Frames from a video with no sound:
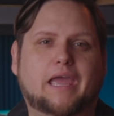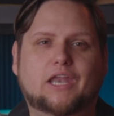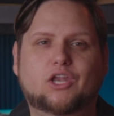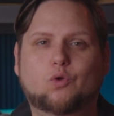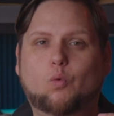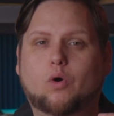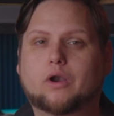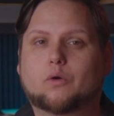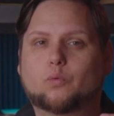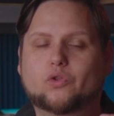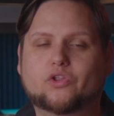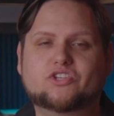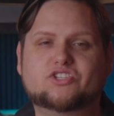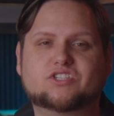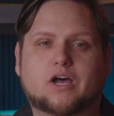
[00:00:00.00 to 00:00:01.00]
and you want a
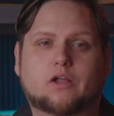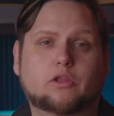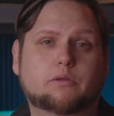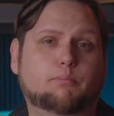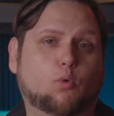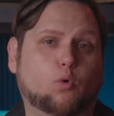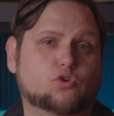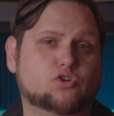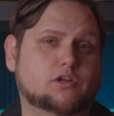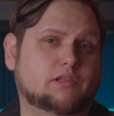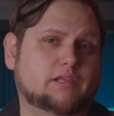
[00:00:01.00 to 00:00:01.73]
really solid portrait